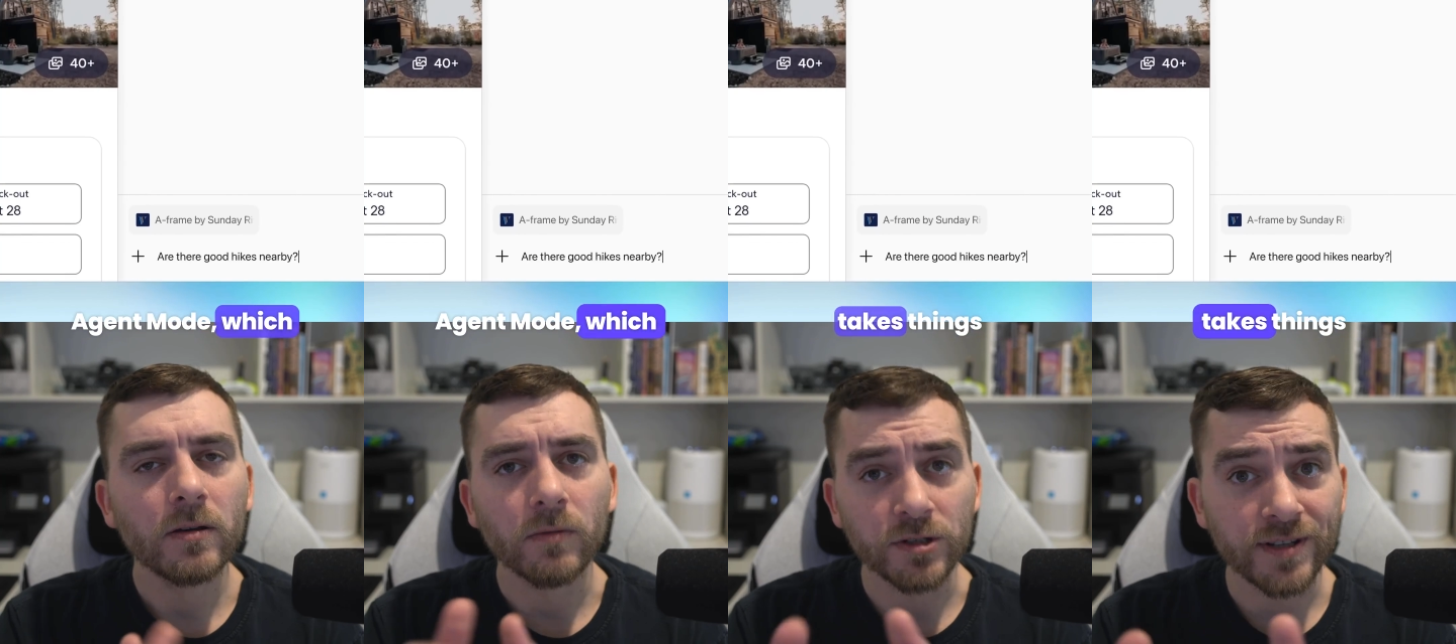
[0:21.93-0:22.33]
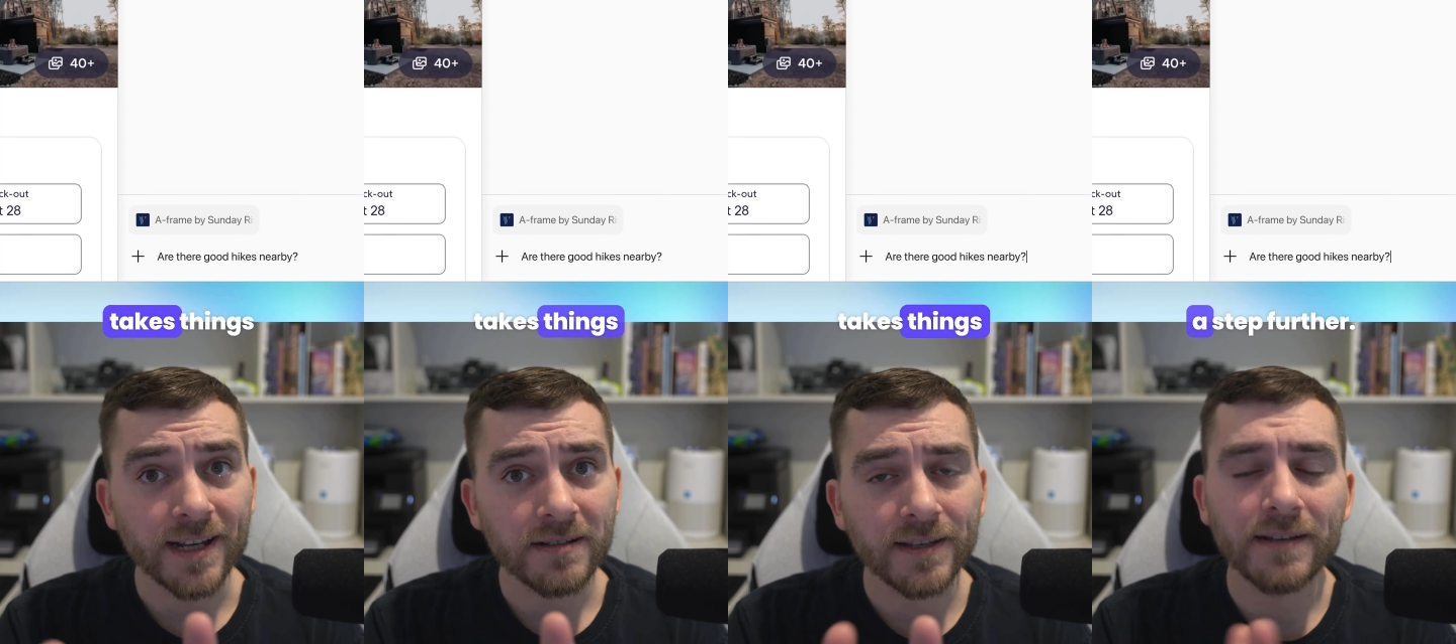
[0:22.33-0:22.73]
which
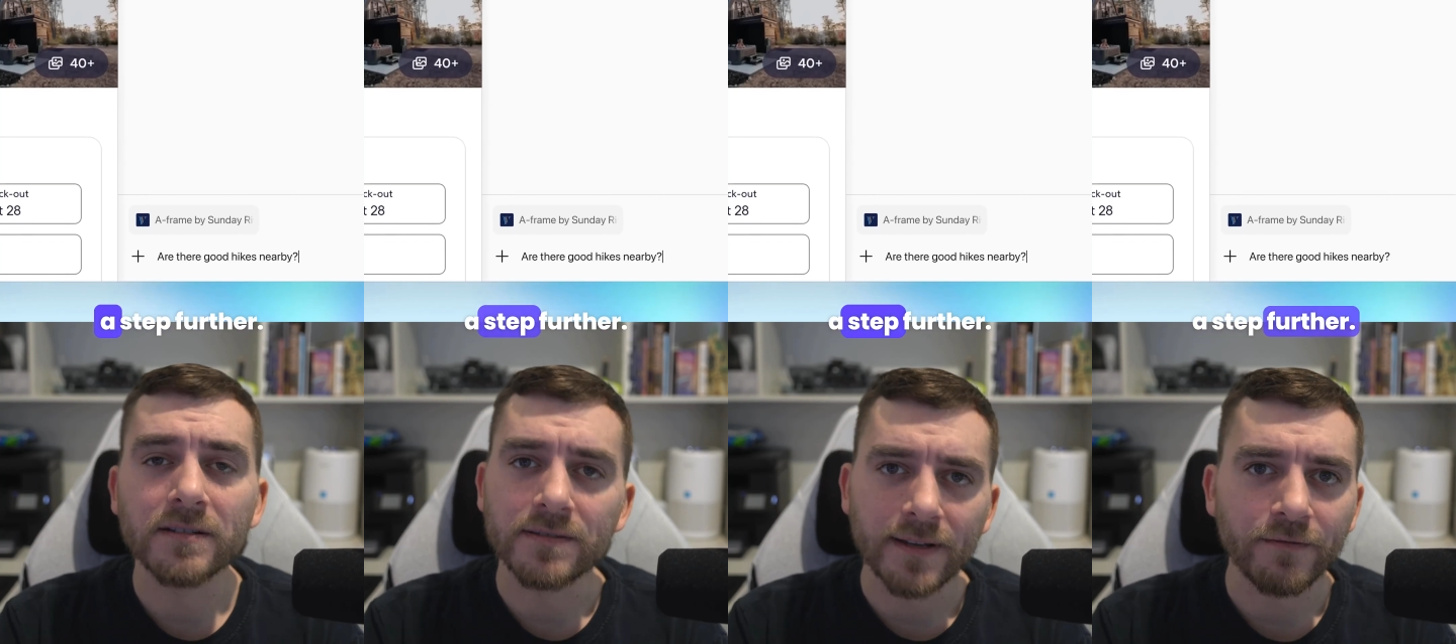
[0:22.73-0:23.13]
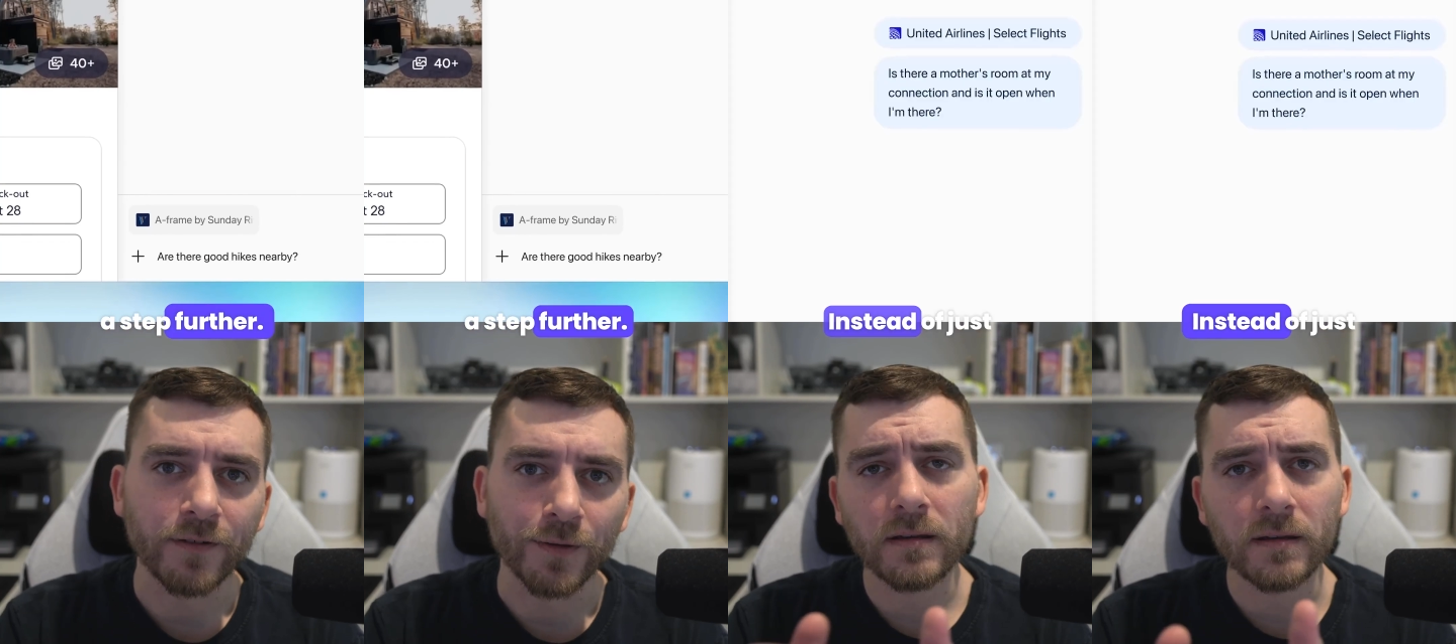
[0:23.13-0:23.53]
takes things a step
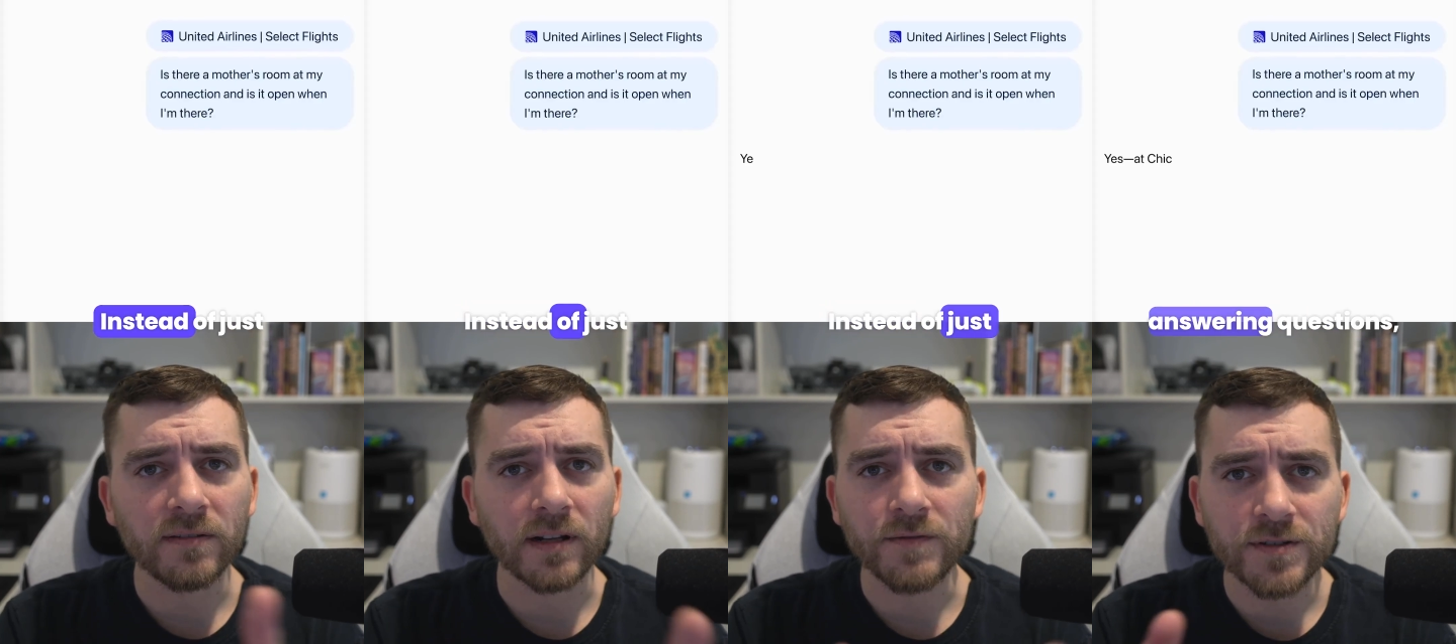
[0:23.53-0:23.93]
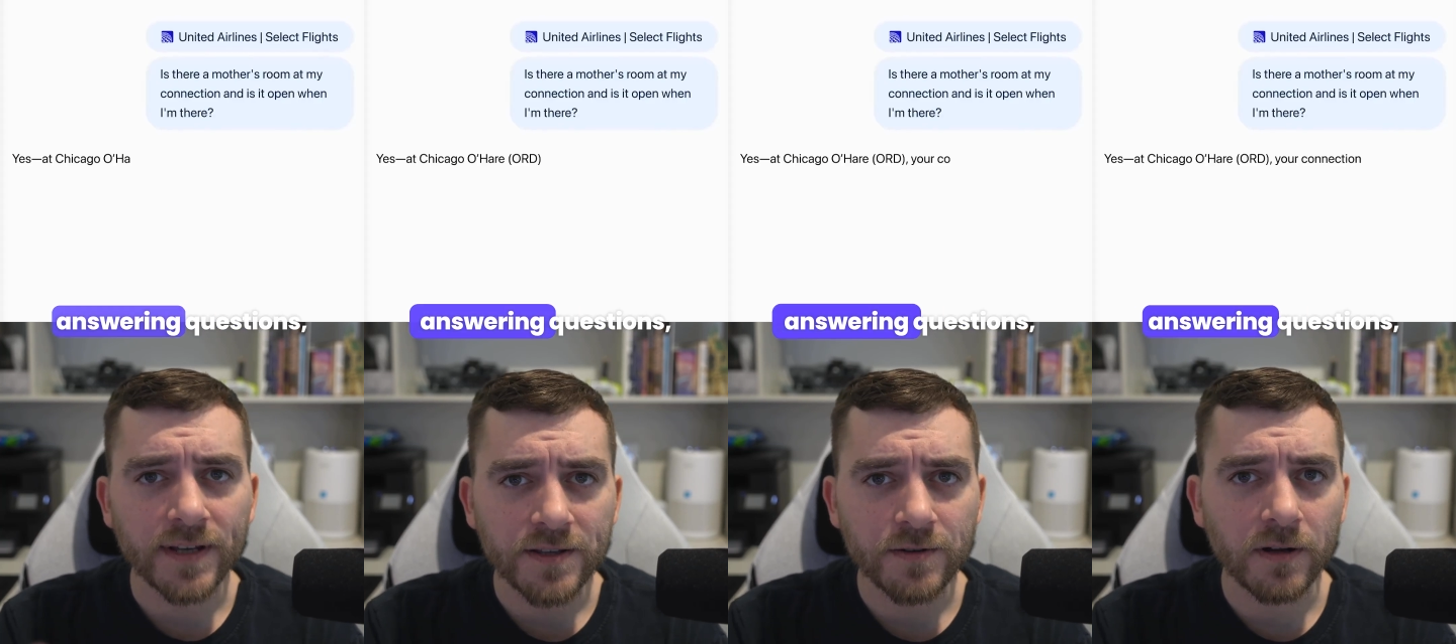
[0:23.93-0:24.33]
further. Instead of just answering